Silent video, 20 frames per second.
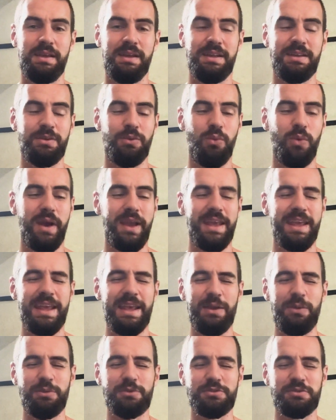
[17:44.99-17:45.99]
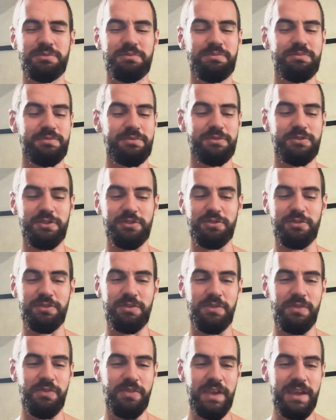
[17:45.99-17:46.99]
And the way he was just,
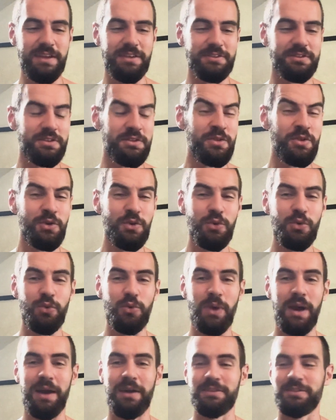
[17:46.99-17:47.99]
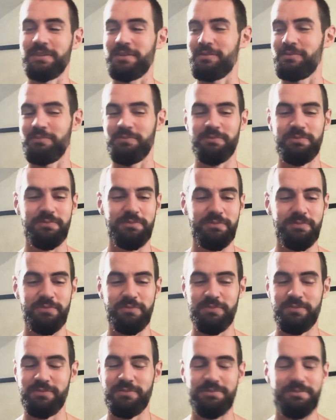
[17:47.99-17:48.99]
he just knew how to
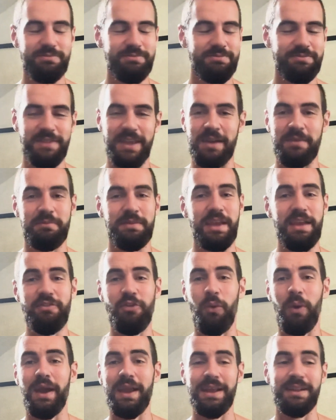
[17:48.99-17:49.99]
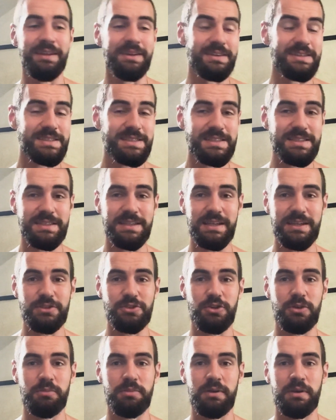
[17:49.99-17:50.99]
yeah, either way, he done a sick
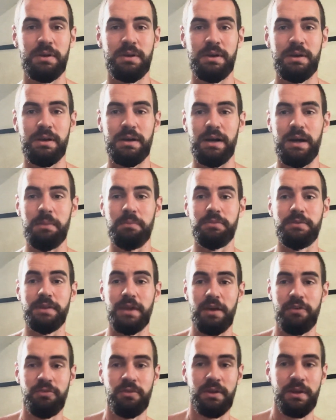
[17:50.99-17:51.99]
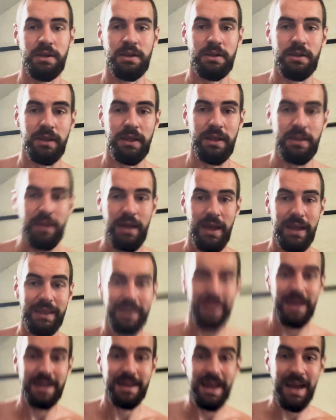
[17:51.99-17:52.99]
job. I'm definitely going to get that
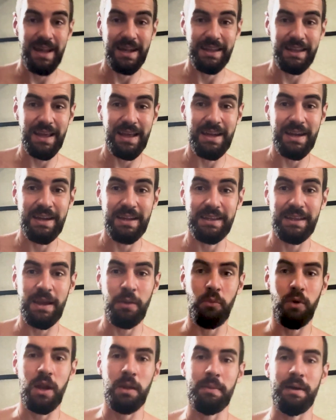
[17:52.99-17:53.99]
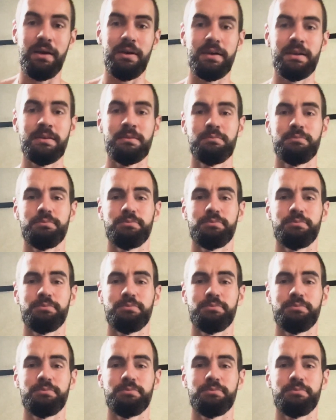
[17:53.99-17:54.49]
again and again and again while I'm out here.